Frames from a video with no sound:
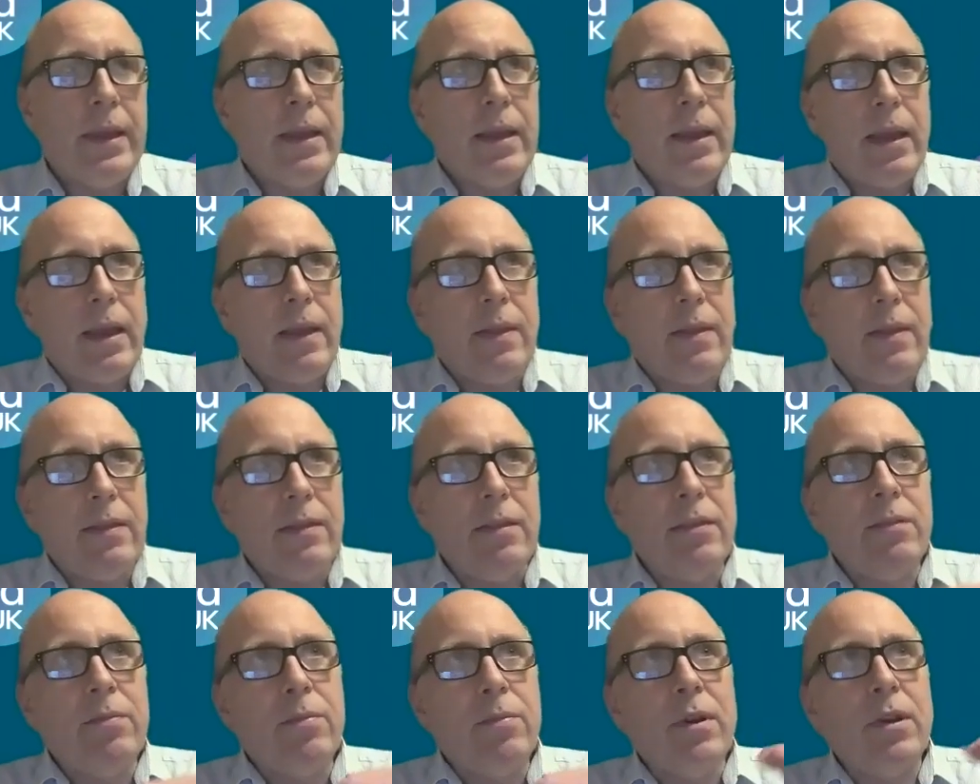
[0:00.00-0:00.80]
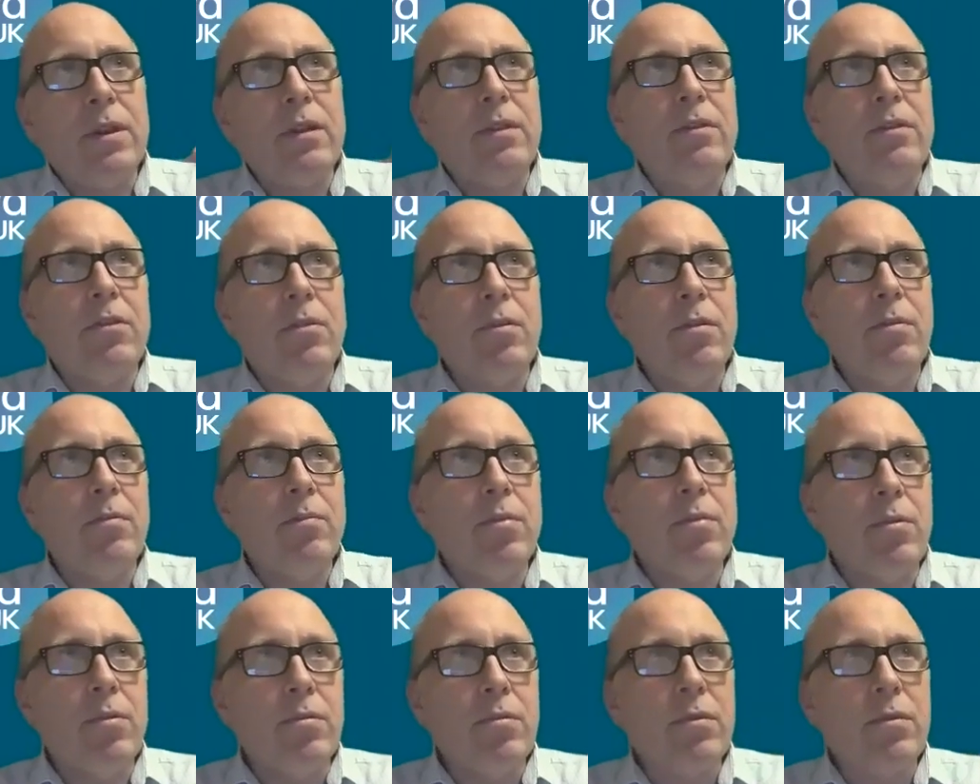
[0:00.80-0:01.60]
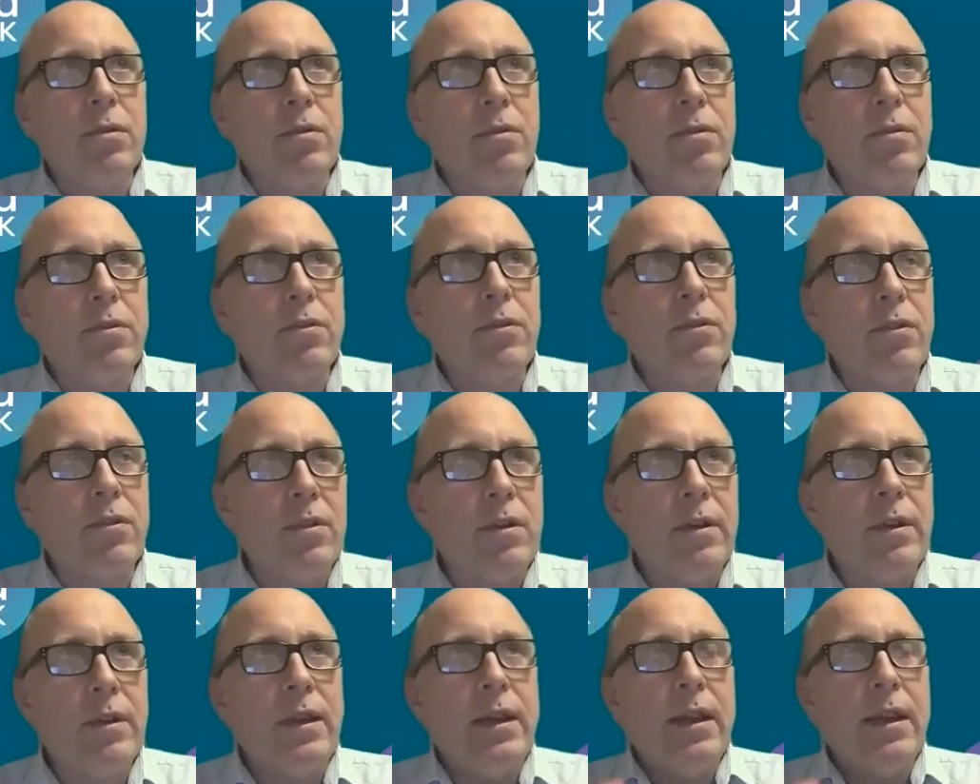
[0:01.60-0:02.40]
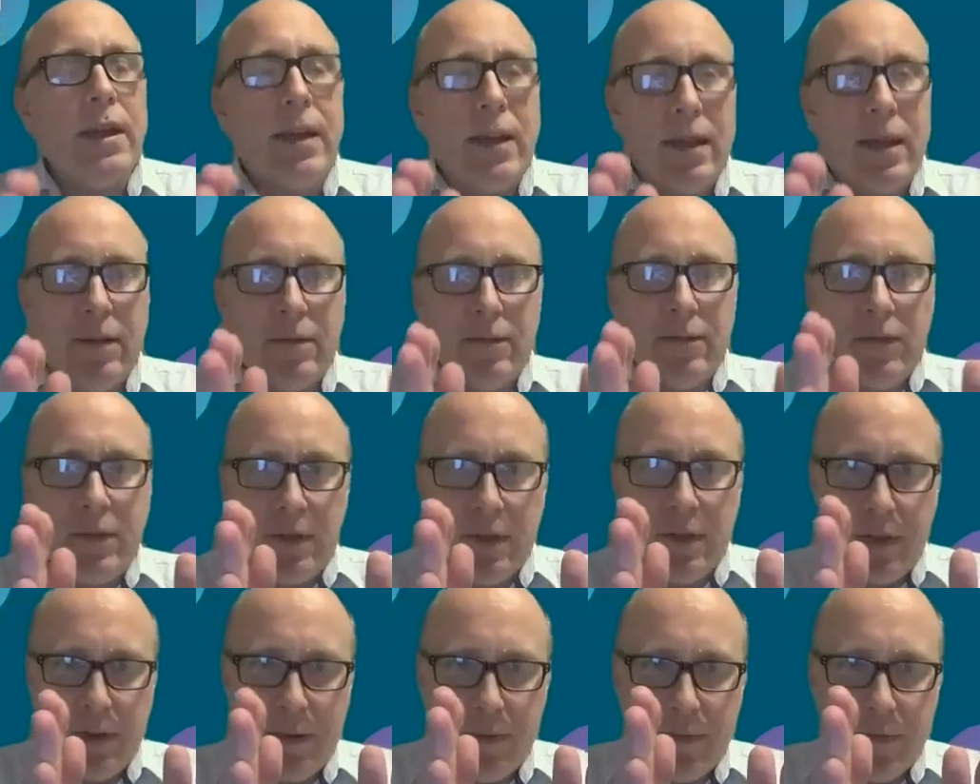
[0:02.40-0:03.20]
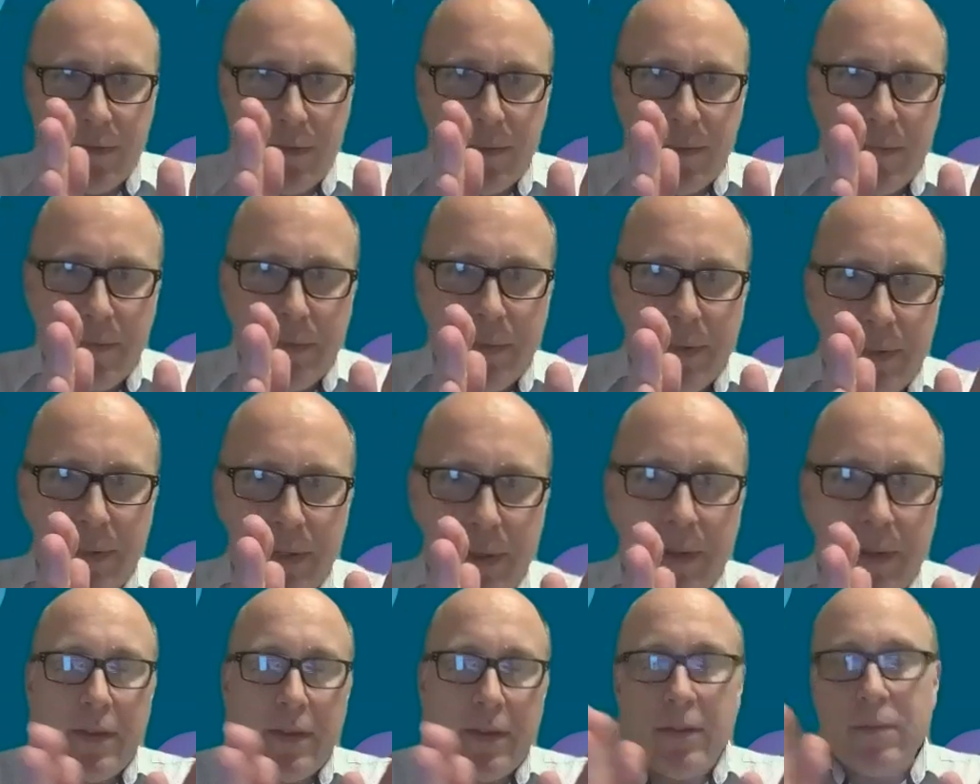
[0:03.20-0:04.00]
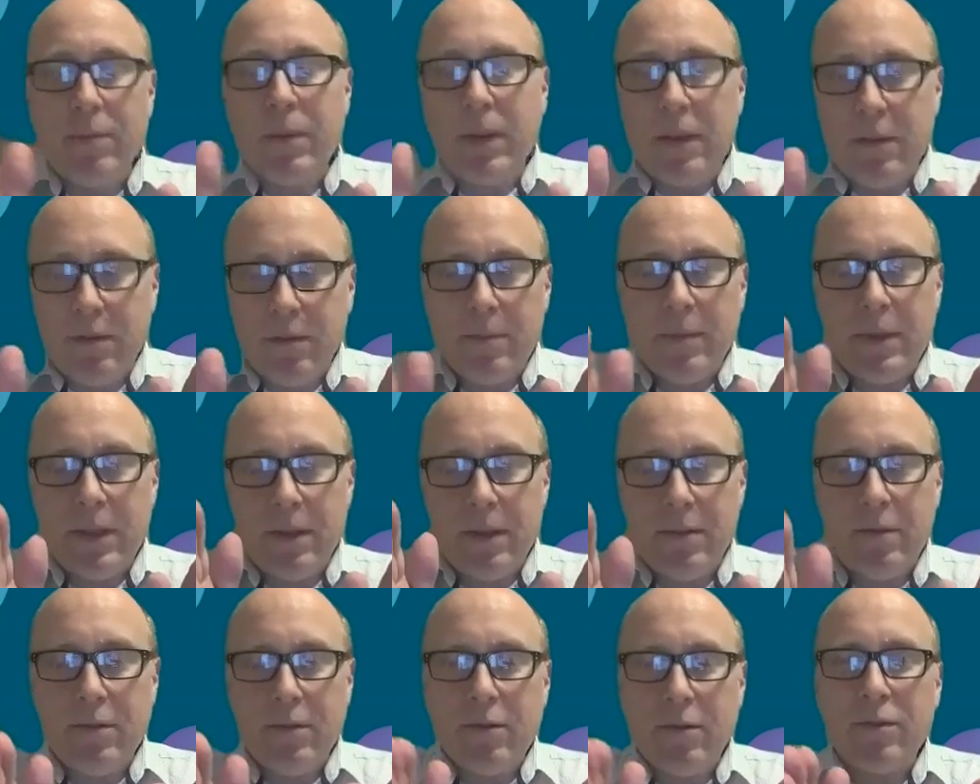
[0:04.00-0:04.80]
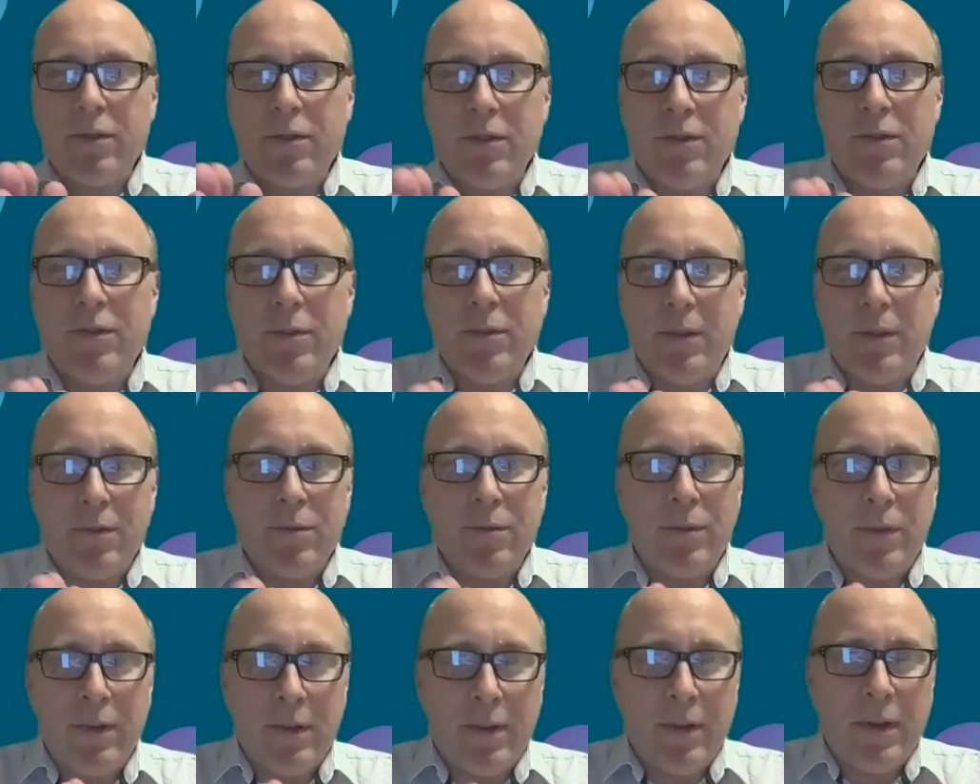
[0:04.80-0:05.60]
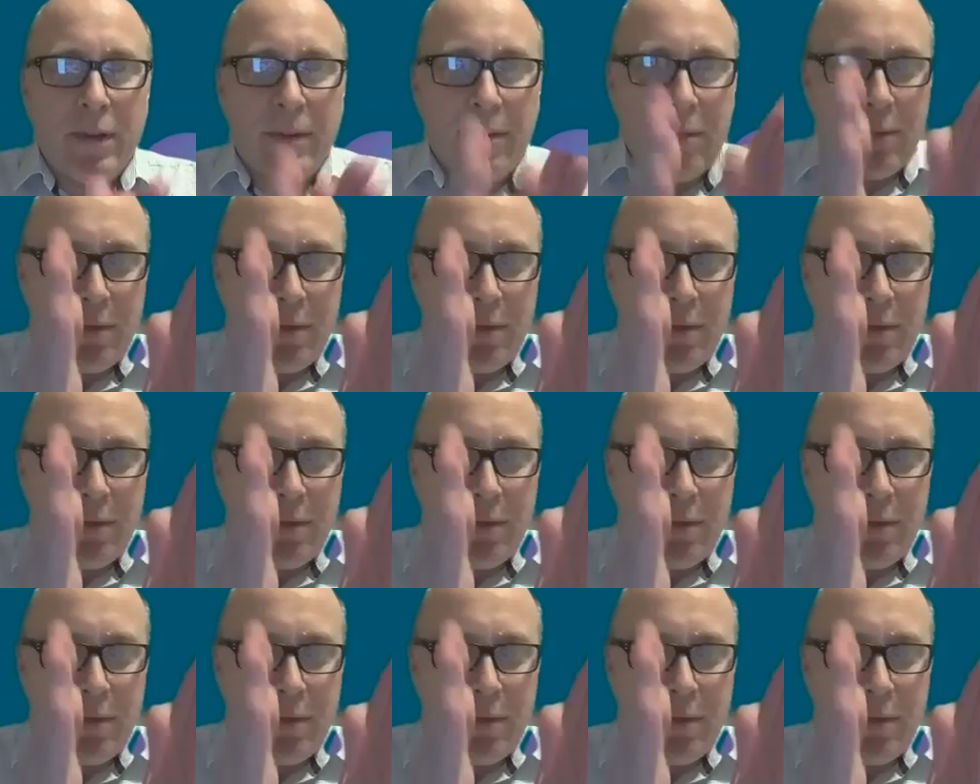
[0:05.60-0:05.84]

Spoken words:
And this is why it's so important not to have and where, doctors do this all the time.